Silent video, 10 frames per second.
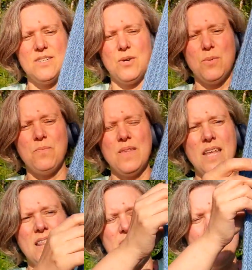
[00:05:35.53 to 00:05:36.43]
So
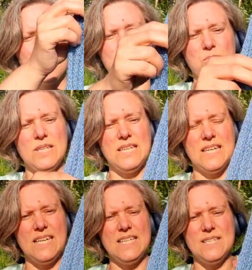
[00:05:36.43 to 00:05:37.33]
that was really
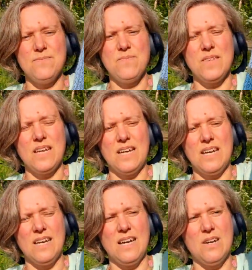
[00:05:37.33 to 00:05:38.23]
nice.
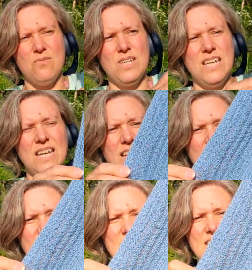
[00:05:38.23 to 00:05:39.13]
I really
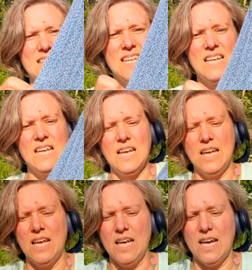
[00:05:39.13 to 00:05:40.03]
like that.
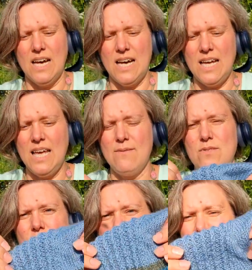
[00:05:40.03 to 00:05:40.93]
I
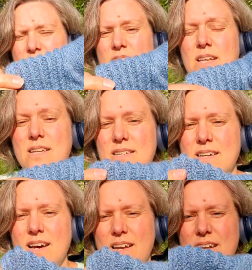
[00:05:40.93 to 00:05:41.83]
have not
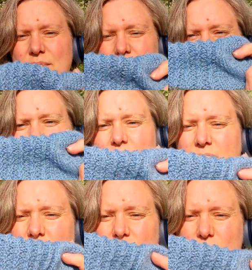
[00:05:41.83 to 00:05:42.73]
done
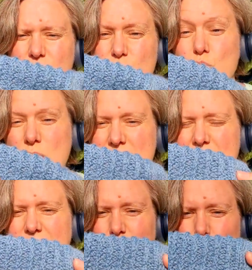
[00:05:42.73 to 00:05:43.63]

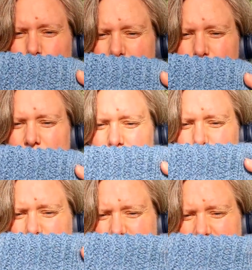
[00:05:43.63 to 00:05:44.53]
real one by
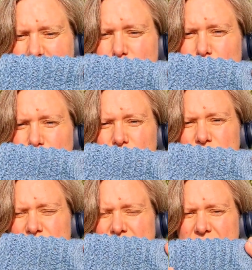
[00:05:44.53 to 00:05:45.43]
one
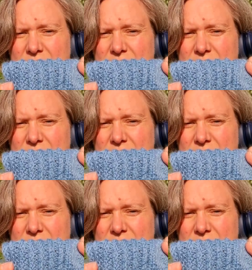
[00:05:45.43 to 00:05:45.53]
cables.